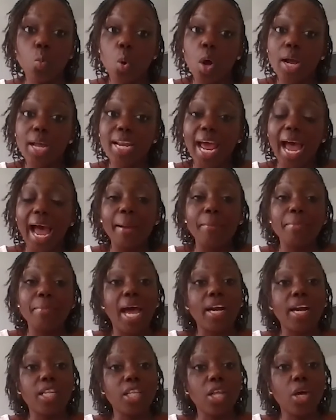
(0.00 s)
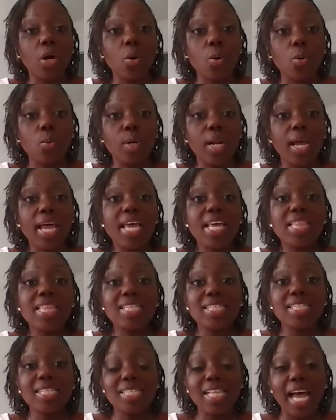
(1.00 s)
One, I'm not alone.
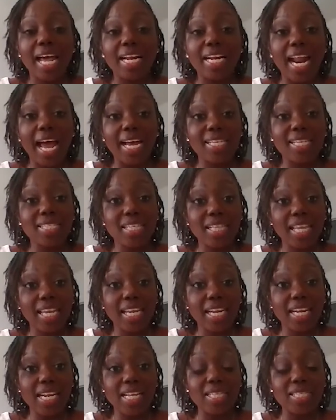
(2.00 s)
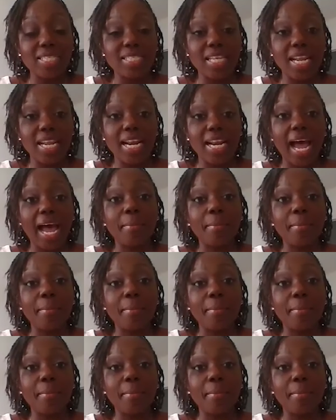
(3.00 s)
This is not an isolated incident.